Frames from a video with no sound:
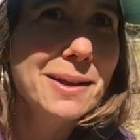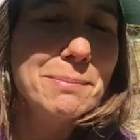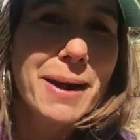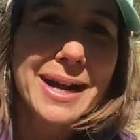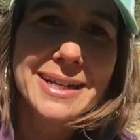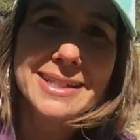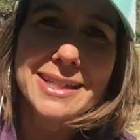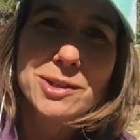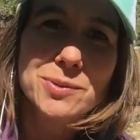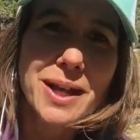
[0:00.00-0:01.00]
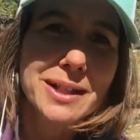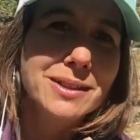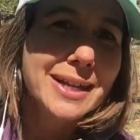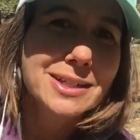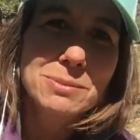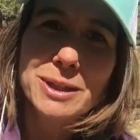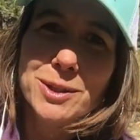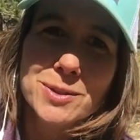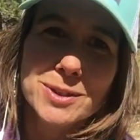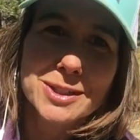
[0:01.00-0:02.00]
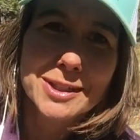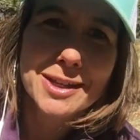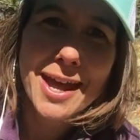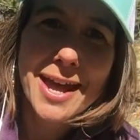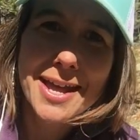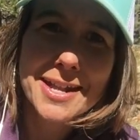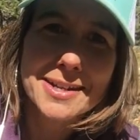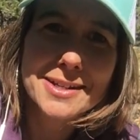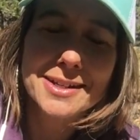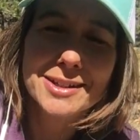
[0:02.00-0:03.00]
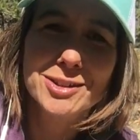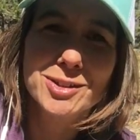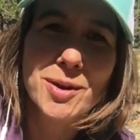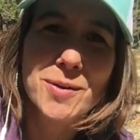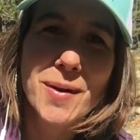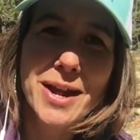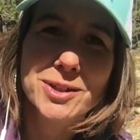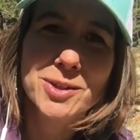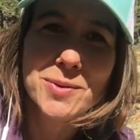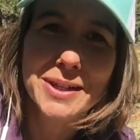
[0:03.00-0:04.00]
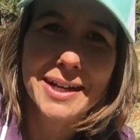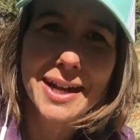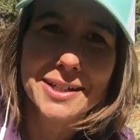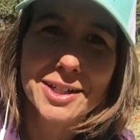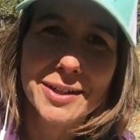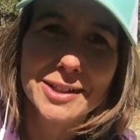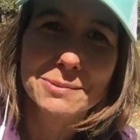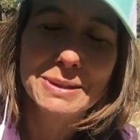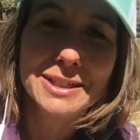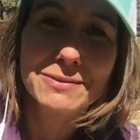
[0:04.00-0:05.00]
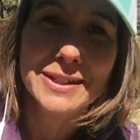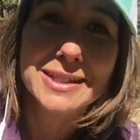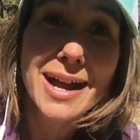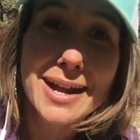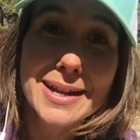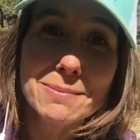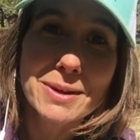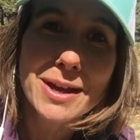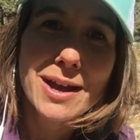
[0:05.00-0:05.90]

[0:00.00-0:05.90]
my schedule, I like to be loose, and so I don't get on here at a specific time.